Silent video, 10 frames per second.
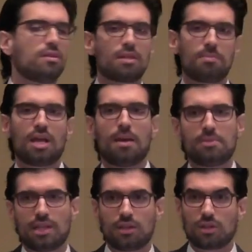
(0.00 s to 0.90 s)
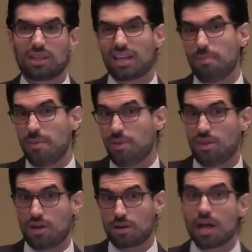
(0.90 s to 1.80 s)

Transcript: and sometimes they look like maybe their